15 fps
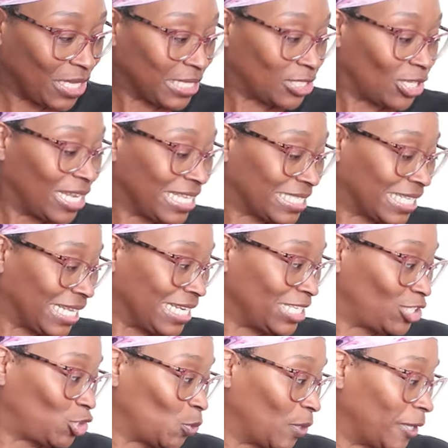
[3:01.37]
think. So let's get
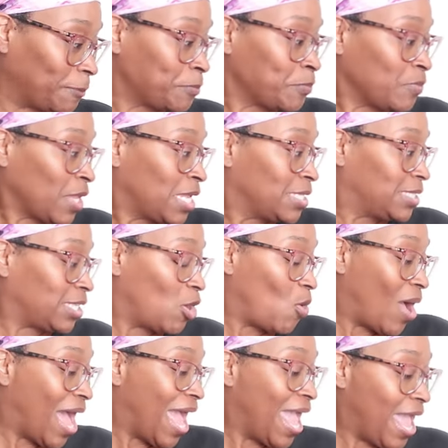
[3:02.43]
into it. So
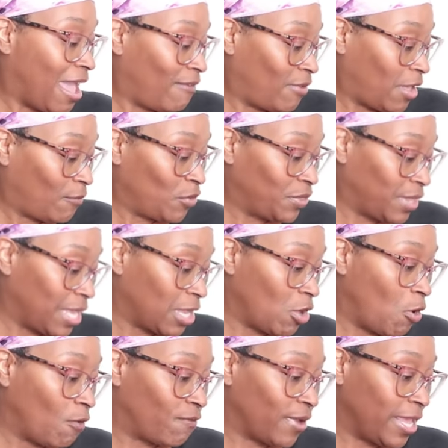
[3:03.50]
I have everything
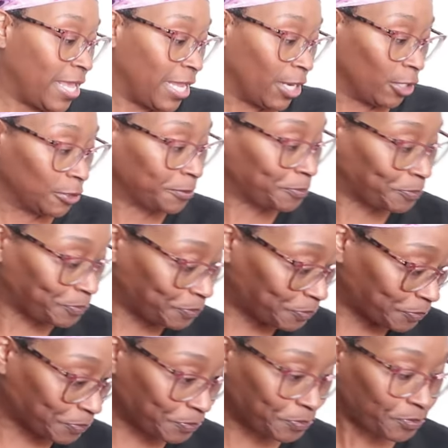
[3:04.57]
over here
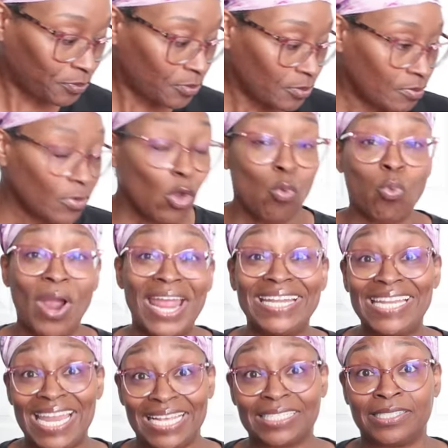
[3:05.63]

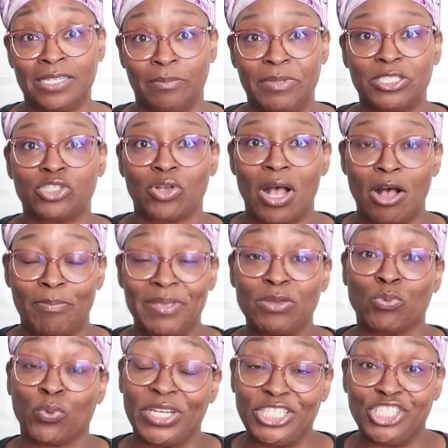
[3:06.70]
right next to me, so I'll
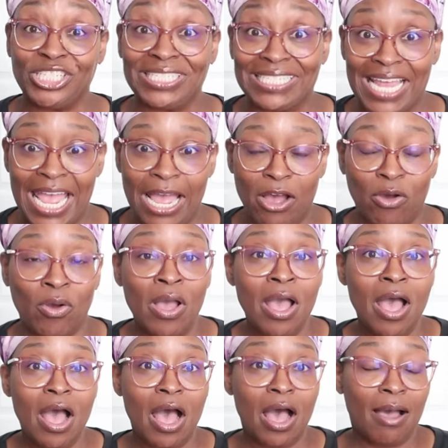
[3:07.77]
be reaching down
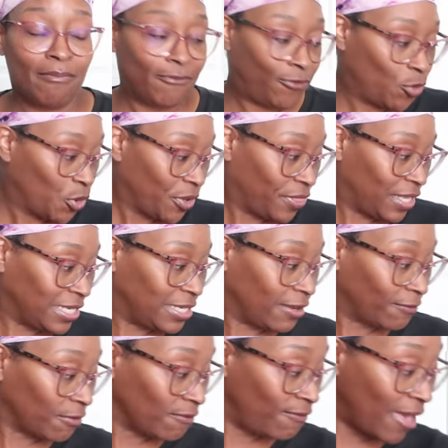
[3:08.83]
for the
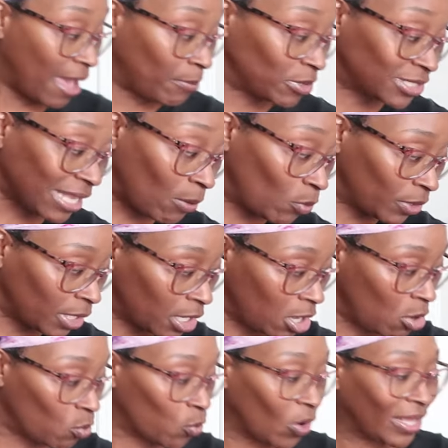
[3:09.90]
different fabrics. I want to
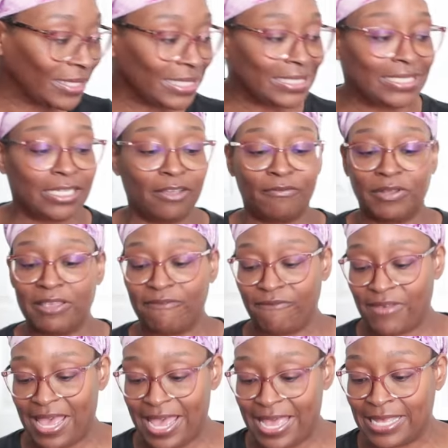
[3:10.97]
go relatively
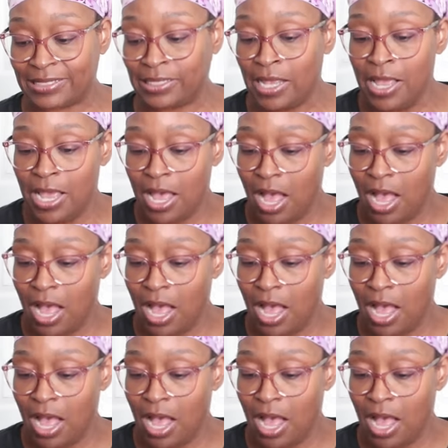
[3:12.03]
fast